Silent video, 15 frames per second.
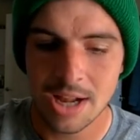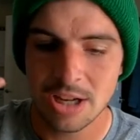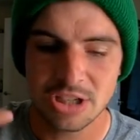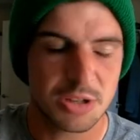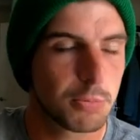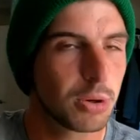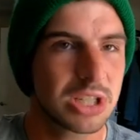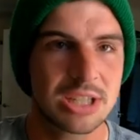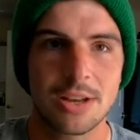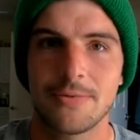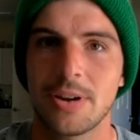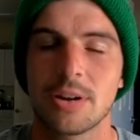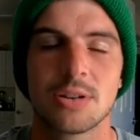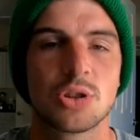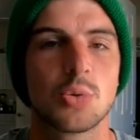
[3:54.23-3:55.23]
Just put stuff
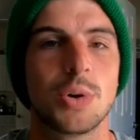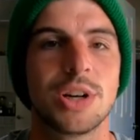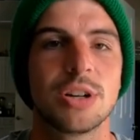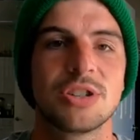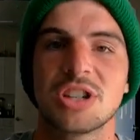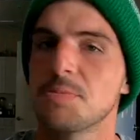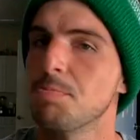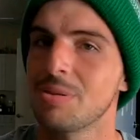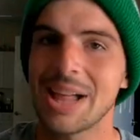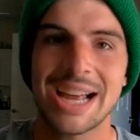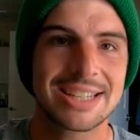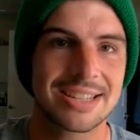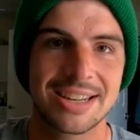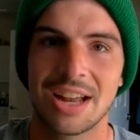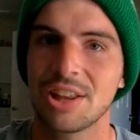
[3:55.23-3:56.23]
out on Twitter. Just
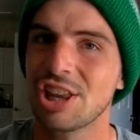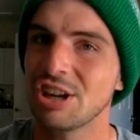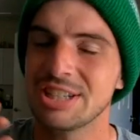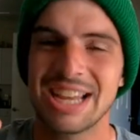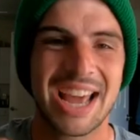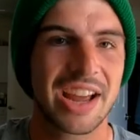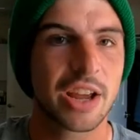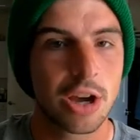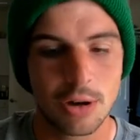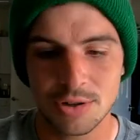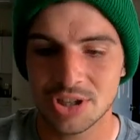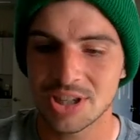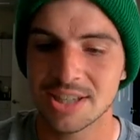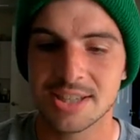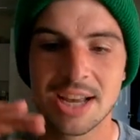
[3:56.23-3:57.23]
blast it out there. Tag
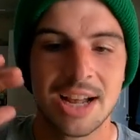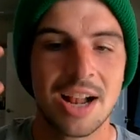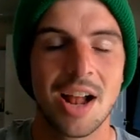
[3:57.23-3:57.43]
coaches.